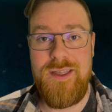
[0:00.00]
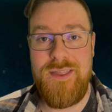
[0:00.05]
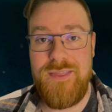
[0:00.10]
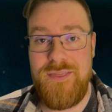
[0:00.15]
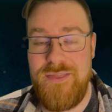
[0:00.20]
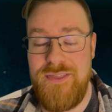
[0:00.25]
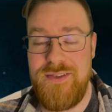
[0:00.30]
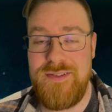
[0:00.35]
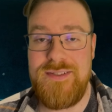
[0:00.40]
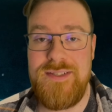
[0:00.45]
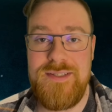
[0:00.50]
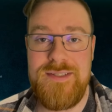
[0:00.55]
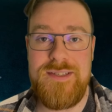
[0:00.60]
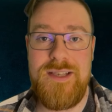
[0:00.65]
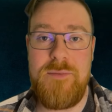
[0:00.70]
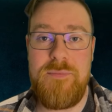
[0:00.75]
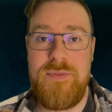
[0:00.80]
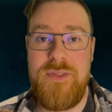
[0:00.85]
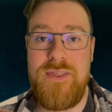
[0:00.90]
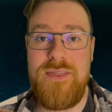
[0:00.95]
This is
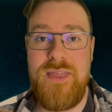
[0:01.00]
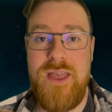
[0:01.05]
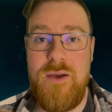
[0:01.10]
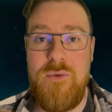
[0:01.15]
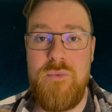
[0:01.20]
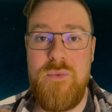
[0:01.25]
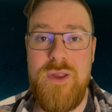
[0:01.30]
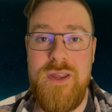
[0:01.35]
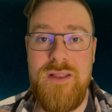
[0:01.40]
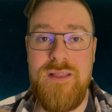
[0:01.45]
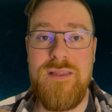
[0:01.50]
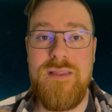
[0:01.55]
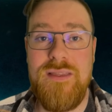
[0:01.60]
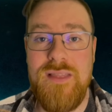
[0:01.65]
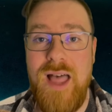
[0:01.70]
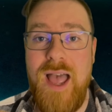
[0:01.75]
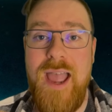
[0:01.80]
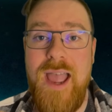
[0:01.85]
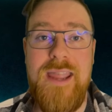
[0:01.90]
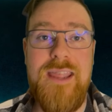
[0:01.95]
something that we
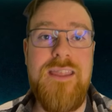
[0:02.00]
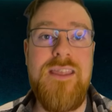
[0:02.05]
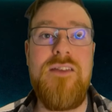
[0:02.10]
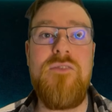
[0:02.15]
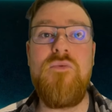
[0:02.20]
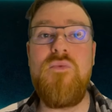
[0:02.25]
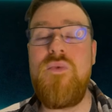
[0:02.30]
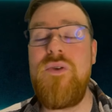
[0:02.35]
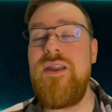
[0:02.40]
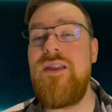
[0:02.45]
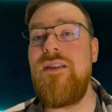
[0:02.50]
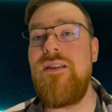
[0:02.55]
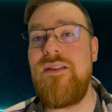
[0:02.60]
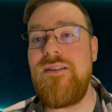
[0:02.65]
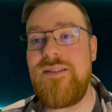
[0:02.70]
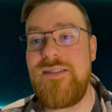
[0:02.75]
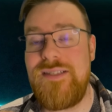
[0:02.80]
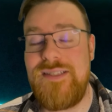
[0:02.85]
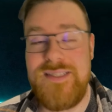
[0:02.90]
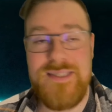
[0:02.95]
like and we
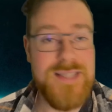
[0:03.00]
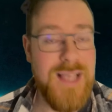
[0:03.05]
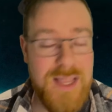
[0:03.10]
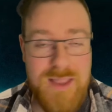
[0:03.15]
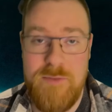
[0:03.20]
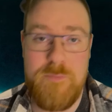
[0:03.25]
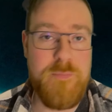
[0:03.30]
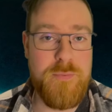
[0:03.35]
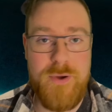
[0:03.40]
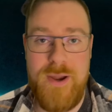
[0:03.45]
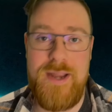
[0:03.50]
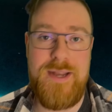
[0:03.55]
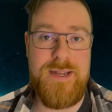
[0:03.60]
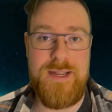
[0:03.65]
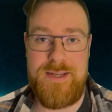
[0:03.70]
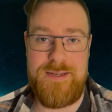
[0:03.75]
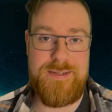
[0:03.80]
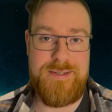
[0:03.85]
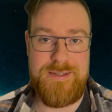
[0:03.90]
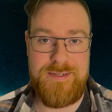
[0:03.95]
celebrate
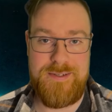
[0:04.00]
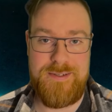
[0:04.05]
it.